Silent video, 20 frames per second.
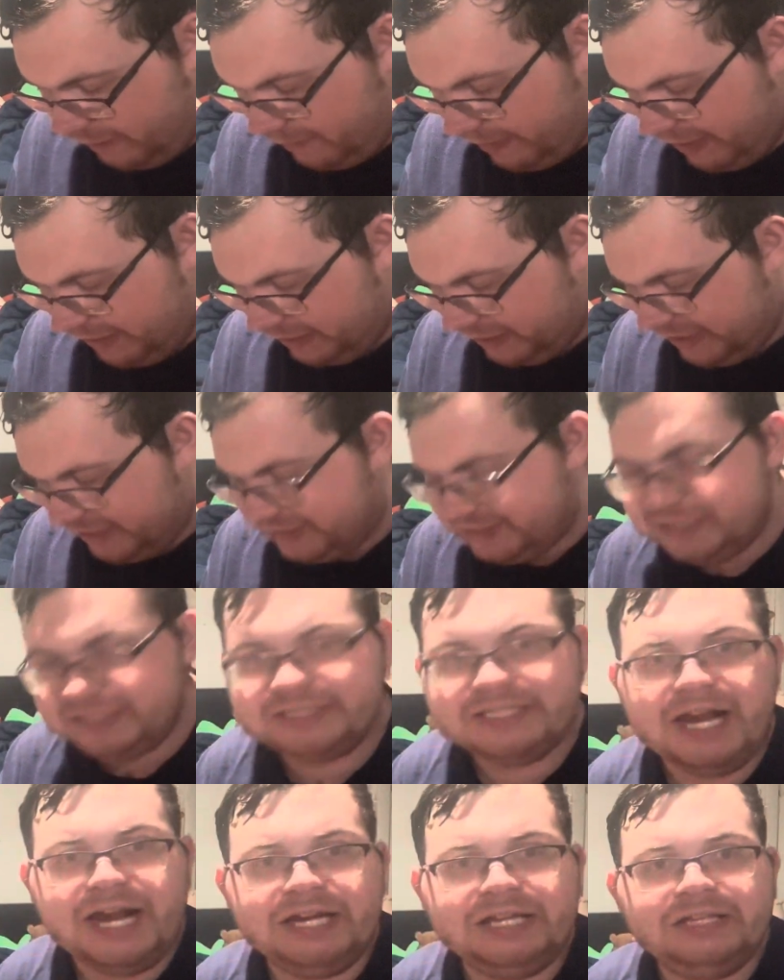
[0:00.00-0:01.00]
league
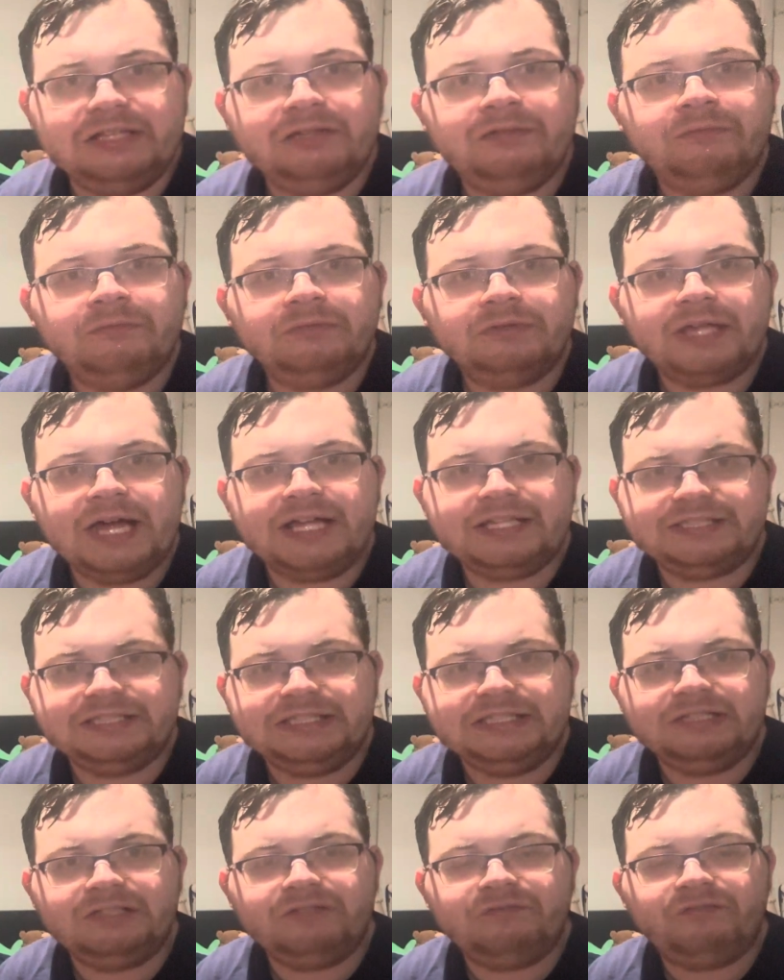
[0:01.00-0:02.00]
season ended last
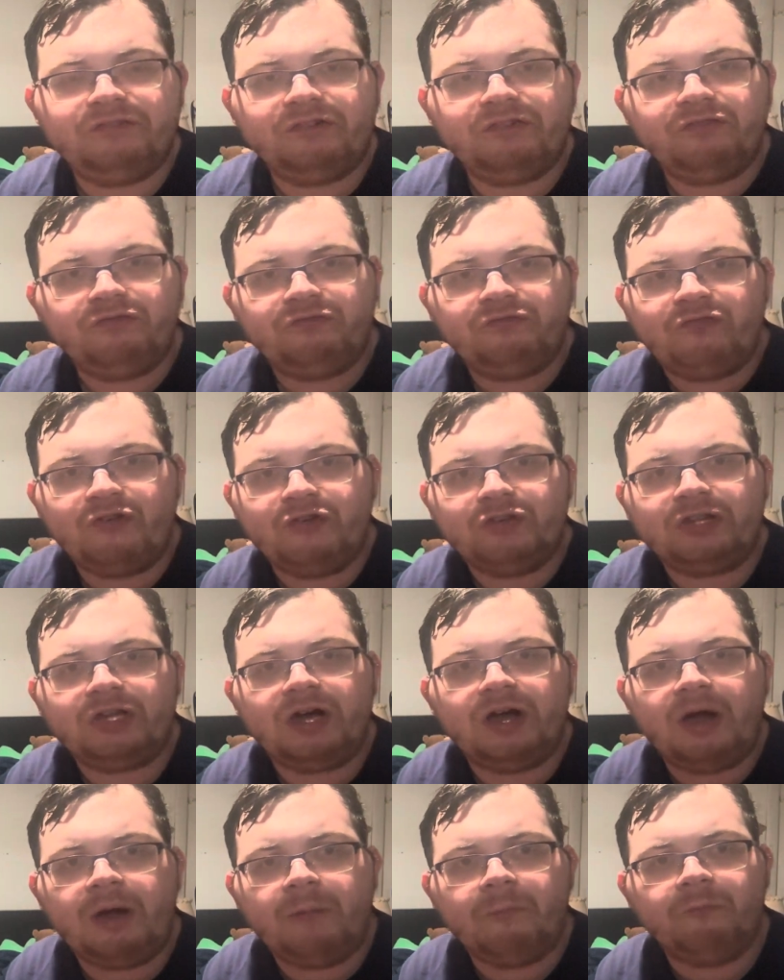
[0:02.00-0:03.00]
season for
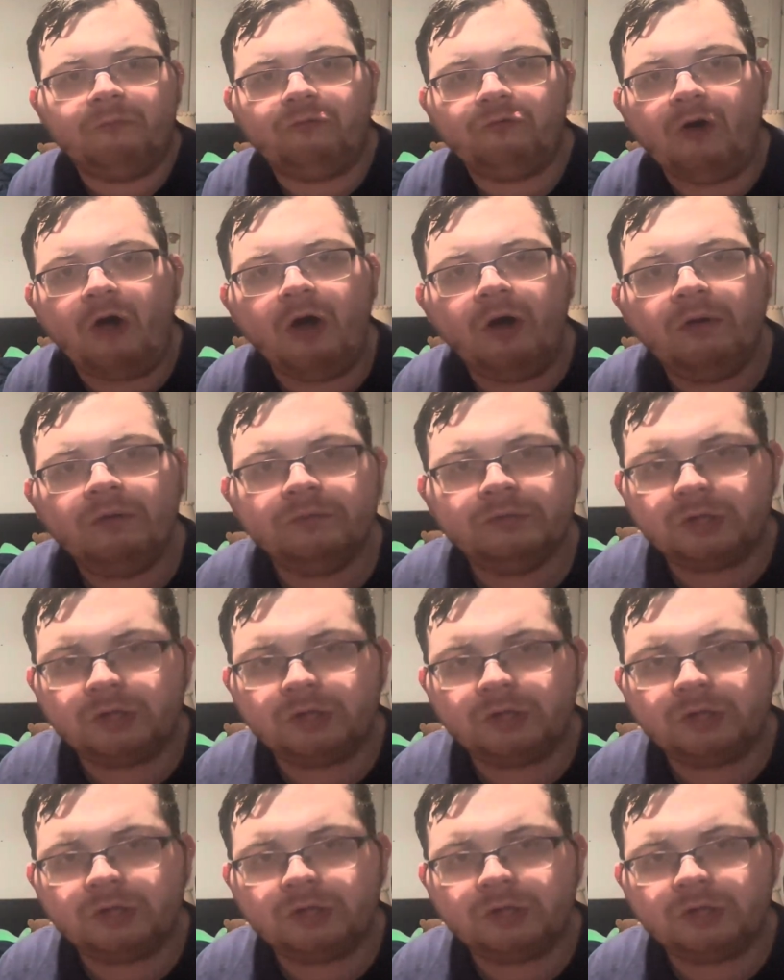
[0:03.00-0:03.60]
the fall.